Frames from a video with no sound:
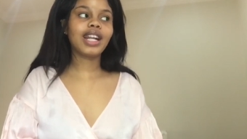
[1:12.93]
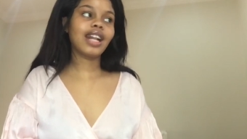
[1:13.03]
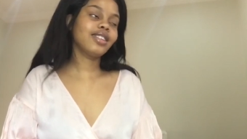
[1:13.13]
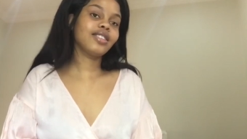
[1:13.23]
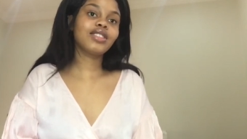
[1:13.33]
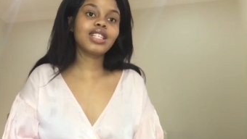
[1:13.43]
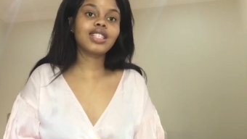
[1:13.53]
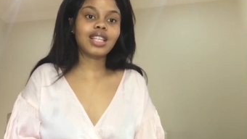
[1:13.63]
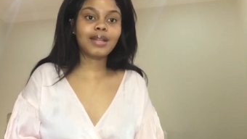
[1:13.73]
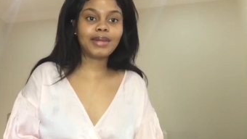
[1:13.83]
I don't know if this
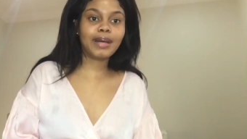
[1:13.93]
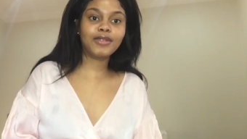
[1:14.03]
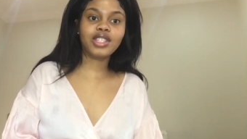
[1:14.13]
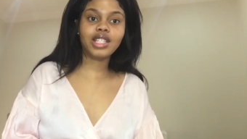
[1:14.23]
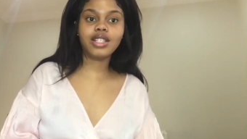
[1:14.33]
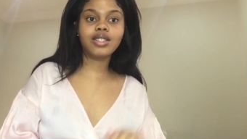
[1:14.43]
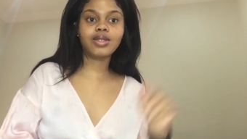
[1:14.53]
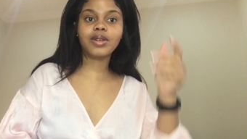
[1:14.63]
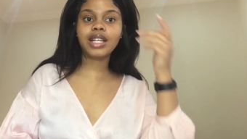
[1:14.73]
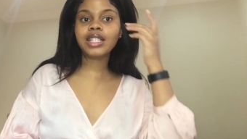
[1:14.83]
is going to become a series
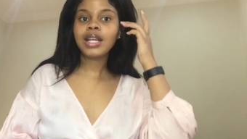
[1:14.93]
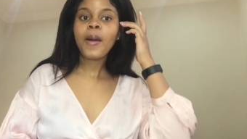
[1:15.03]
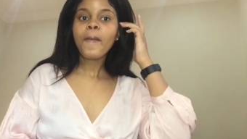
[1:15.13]
or what,